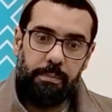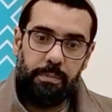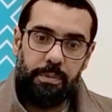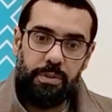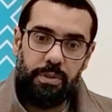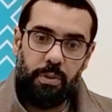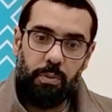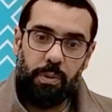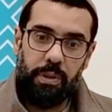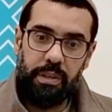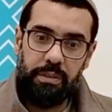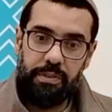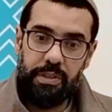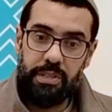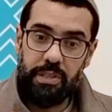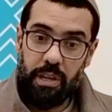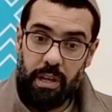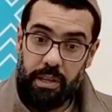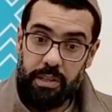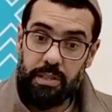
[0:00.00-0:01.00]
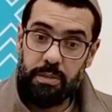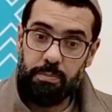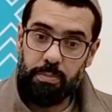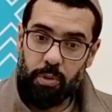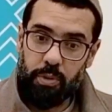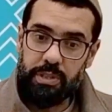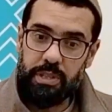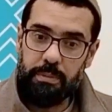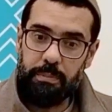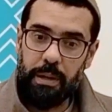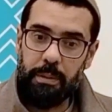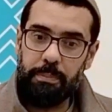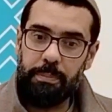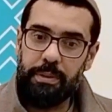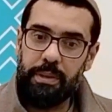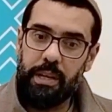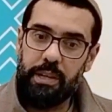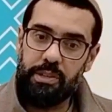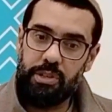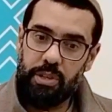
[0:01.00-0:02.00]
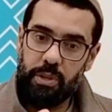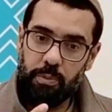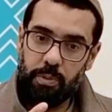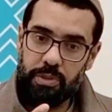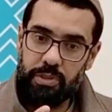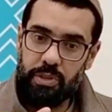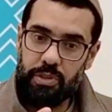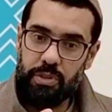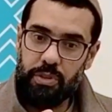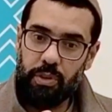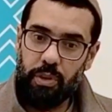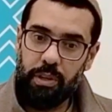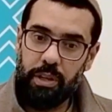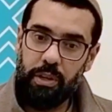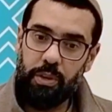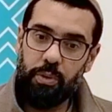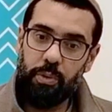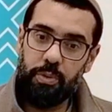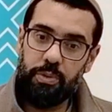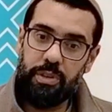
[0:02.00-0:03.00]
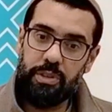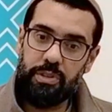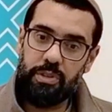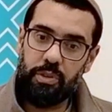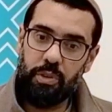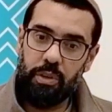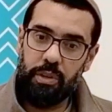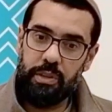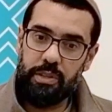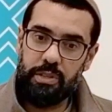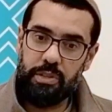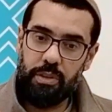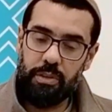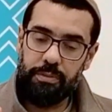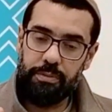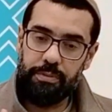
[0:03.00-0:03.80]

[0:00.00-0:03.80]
So one of his aunts brought him up, and she was a scholar who the scholars